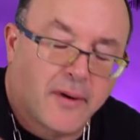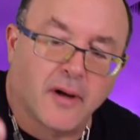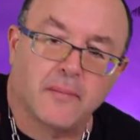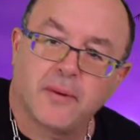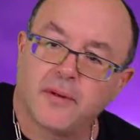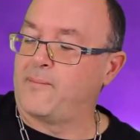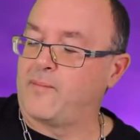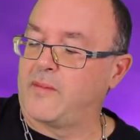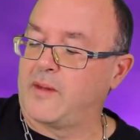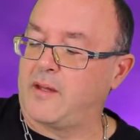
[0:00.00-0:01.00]
up.
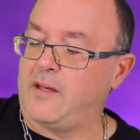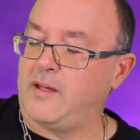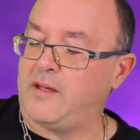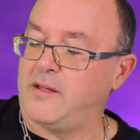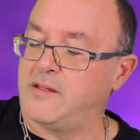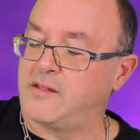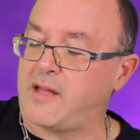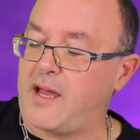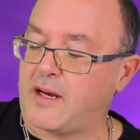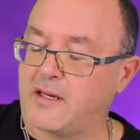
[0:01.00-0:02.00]
It
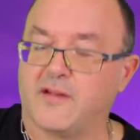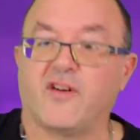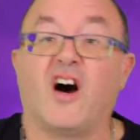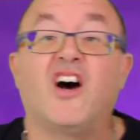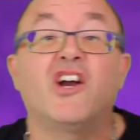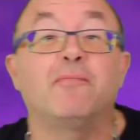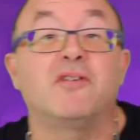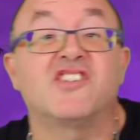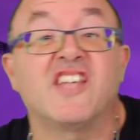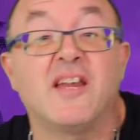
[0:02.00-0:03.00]
is active,
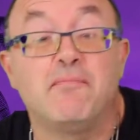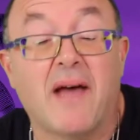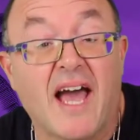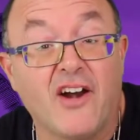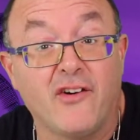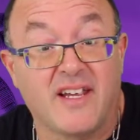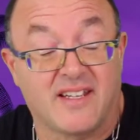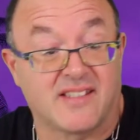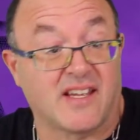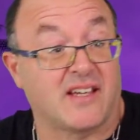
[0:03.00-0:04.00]
100% battery
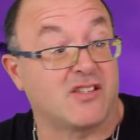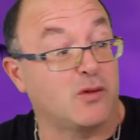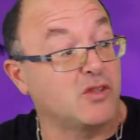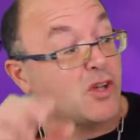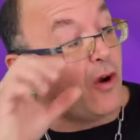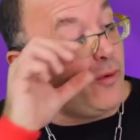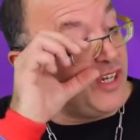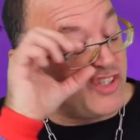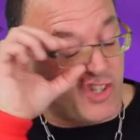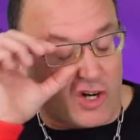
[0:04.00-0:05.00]
it says. So it's
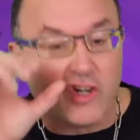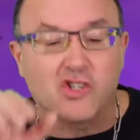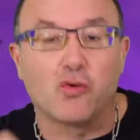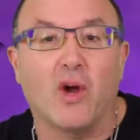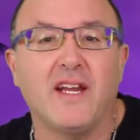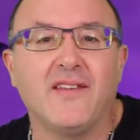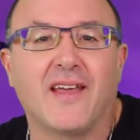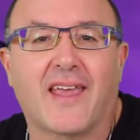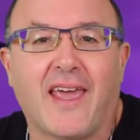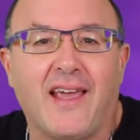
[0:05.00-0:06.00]
already charged right in
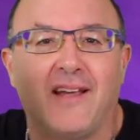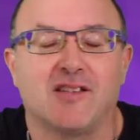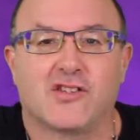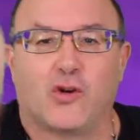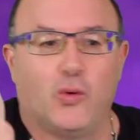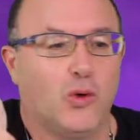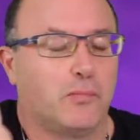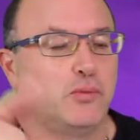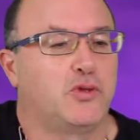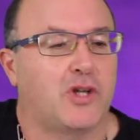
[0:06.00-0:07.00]
the case.
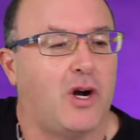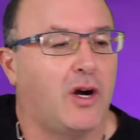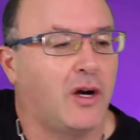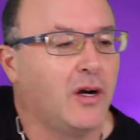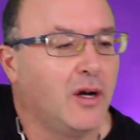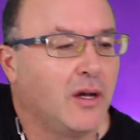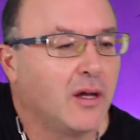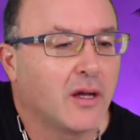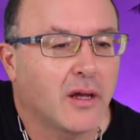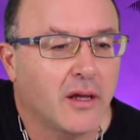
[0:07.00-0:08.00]
Cool, putare.
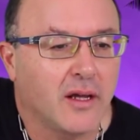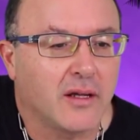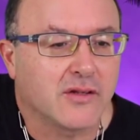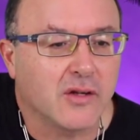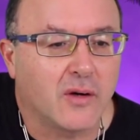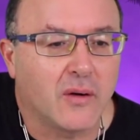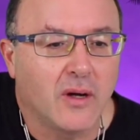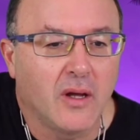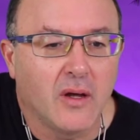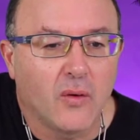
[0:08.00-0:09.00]
And
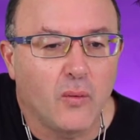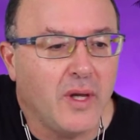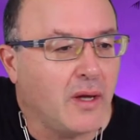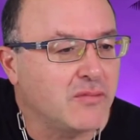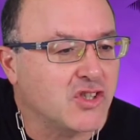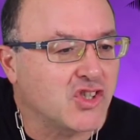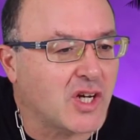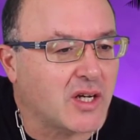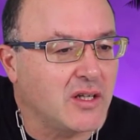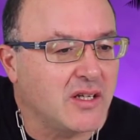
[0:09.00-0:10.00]
so we, I'm just
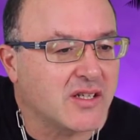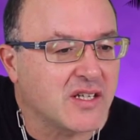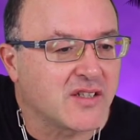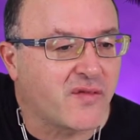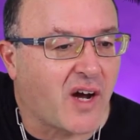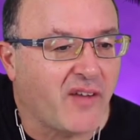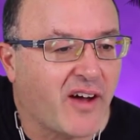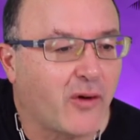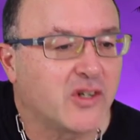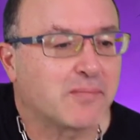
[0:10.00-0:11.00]
checking this as five
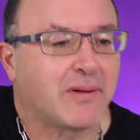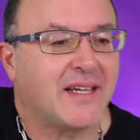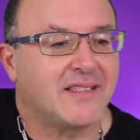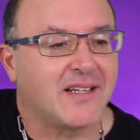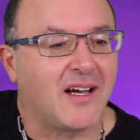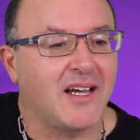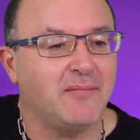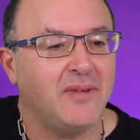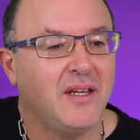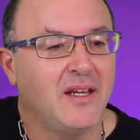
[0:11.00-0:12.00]
hours
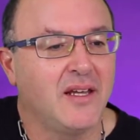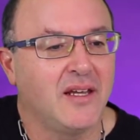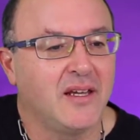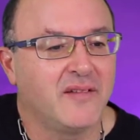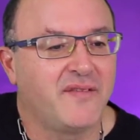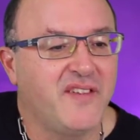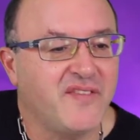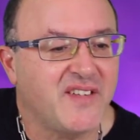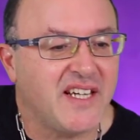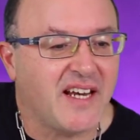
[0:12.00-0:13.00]
playtime,
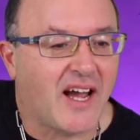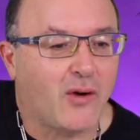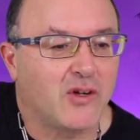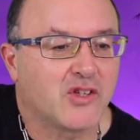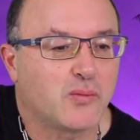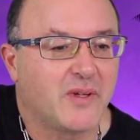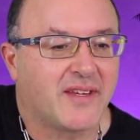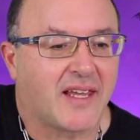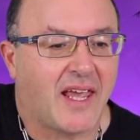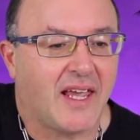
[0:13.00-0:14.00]
15 hours
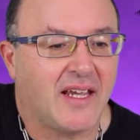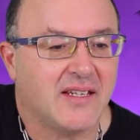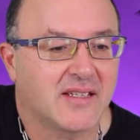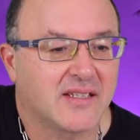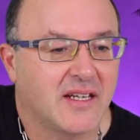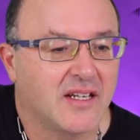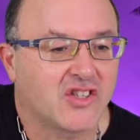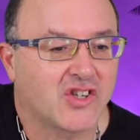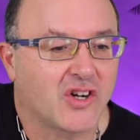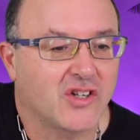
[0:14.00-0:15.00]
with the case, and
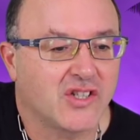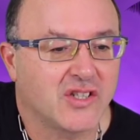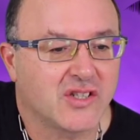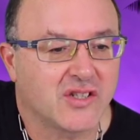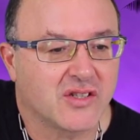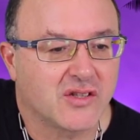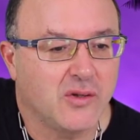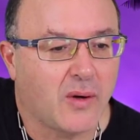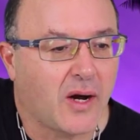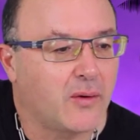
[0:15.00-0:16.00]
it charges
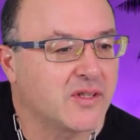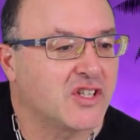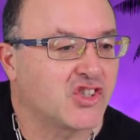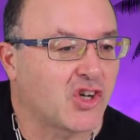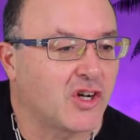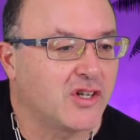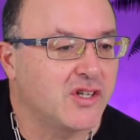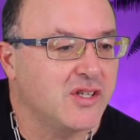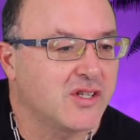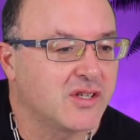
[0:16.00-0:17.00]
two hours it
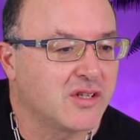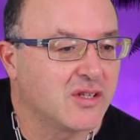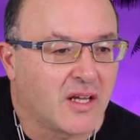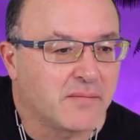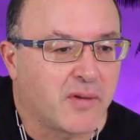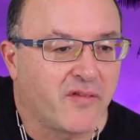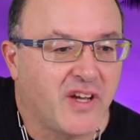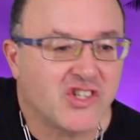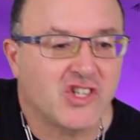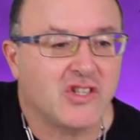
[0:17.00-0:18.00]
charges. It's
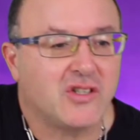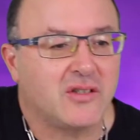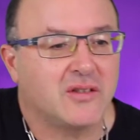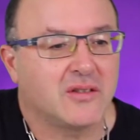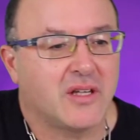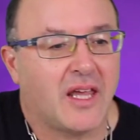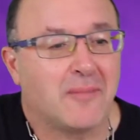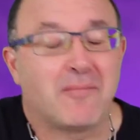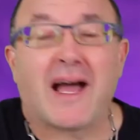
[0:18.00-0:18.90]
professional and